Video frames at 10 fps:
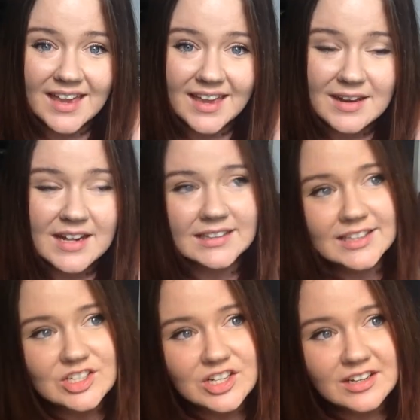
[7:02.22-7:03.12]
and
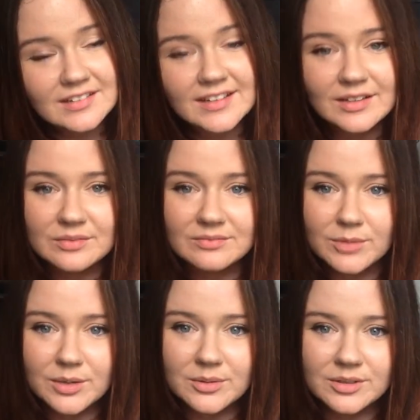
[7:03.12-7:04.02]
Alicia, and
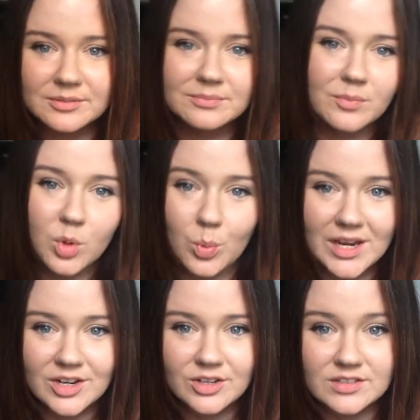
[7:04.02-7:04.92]
we were the
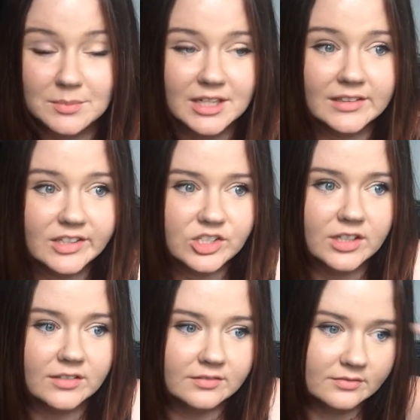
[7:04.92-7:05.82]
weirdos. I mean,
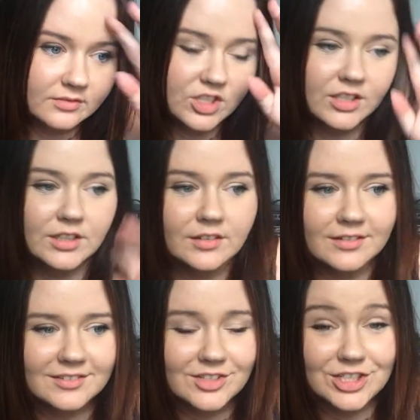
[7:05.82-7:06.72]
Alicia, she
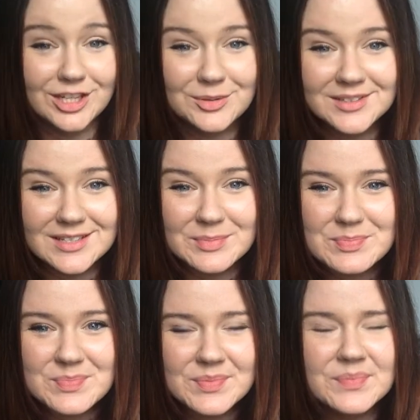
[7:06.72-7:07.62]
was
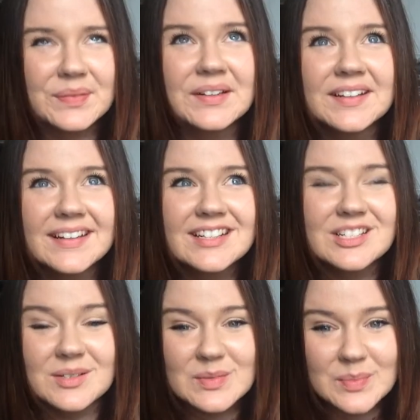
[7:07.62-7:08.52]

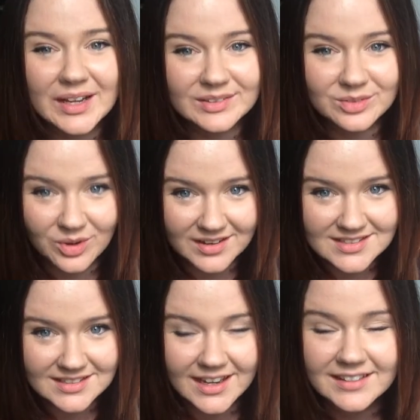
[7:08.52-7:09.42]
a pile of
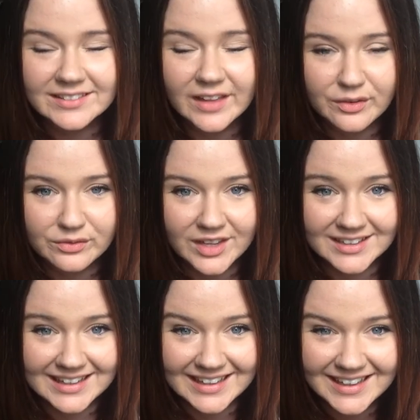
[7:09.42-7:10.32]
crazy. I love
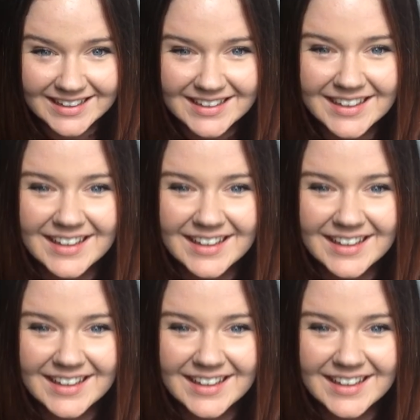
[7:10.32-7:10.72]
that kid.